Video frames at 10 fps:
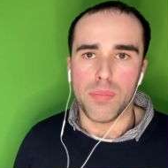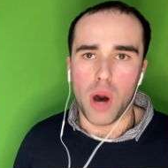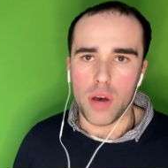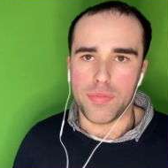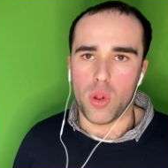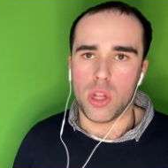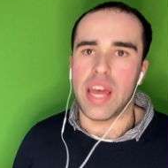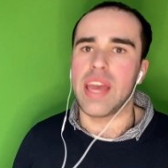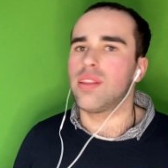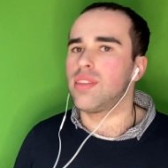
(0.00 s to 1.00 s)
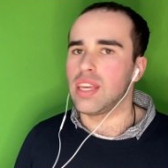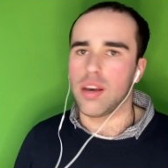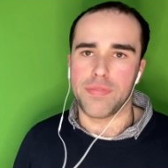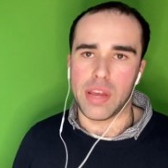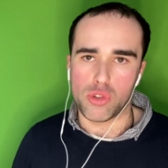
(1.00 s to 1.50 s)
Marvel and the
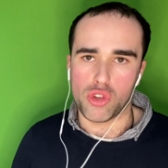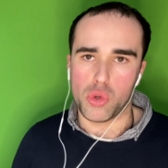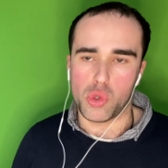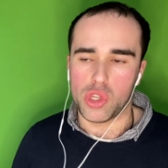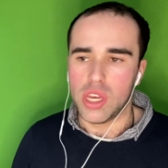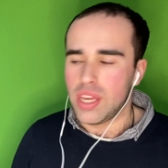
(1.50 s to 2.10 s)
Avengers.